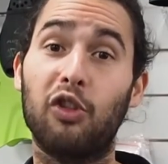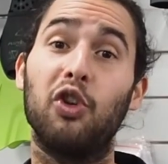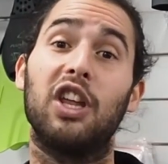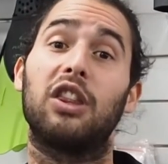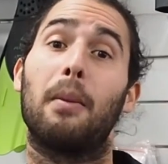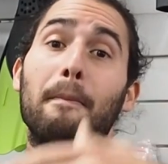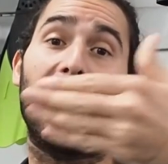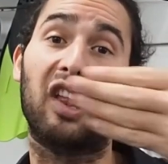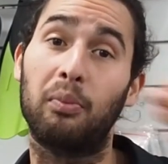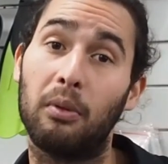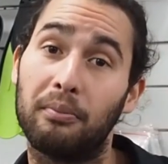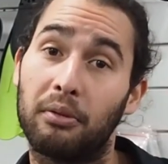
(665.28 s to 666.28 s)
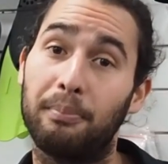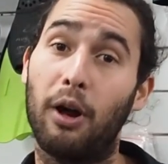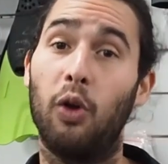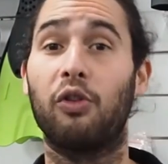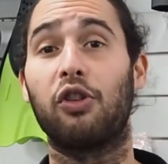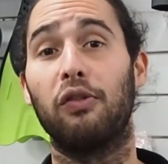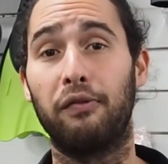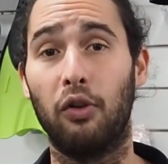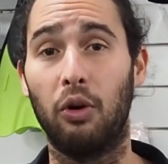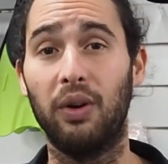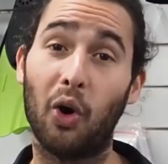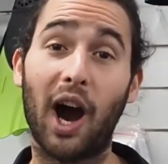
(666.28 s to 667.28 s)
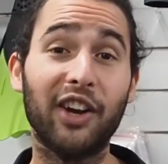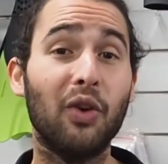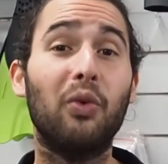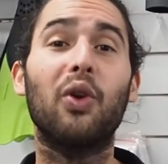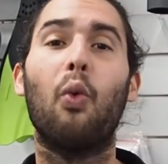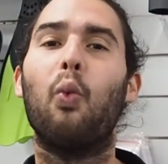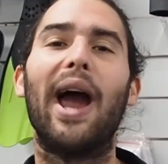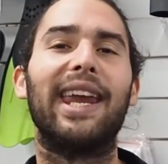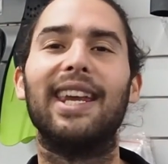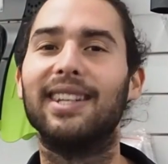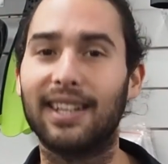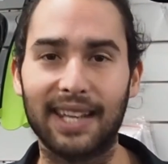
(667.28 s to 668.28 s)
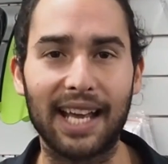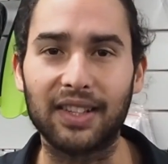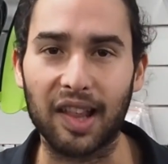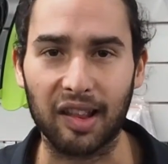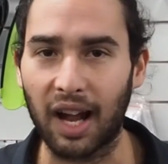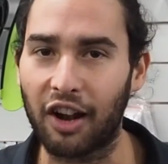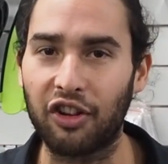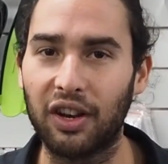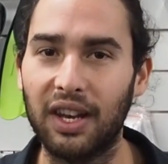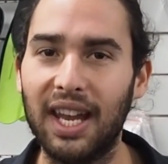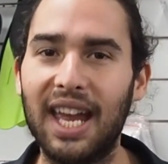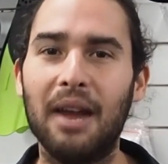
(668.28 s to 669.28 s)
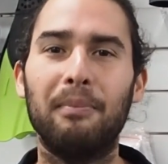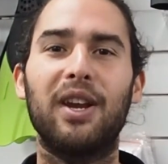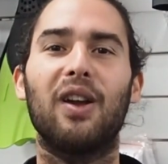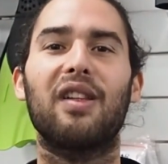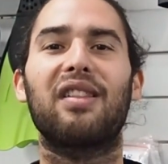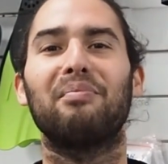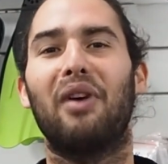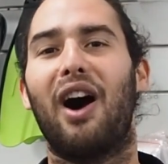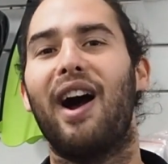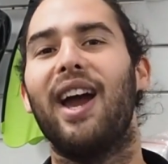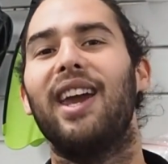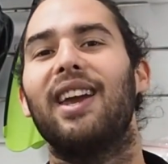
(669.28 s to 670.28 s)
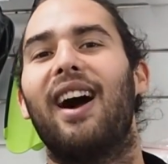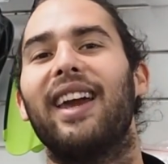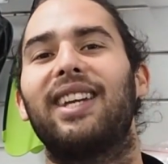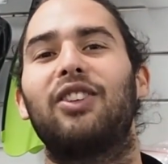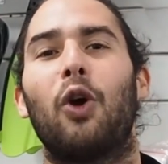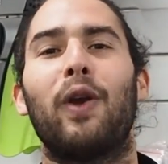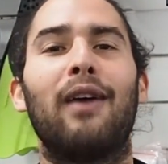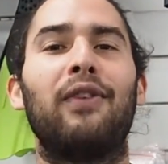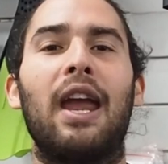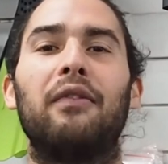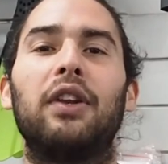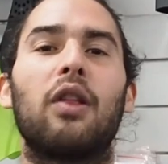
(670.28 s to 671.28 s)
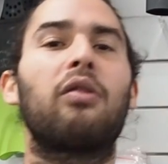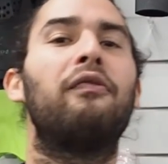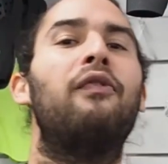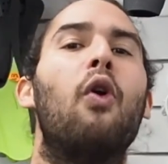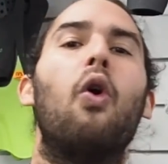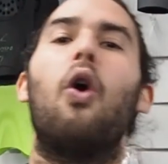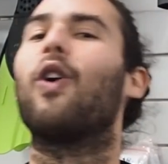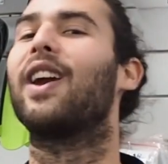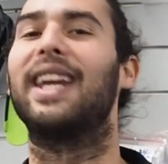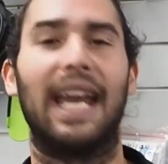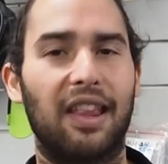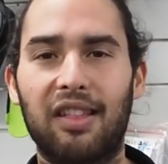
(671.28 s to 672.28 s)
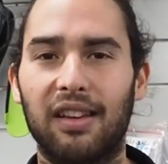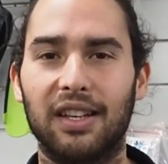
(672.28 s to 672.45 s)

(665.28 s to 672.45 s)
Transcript: so you get the maximum propulsion forward. I don't want to weigh into that discussion because I don't have evidence for or against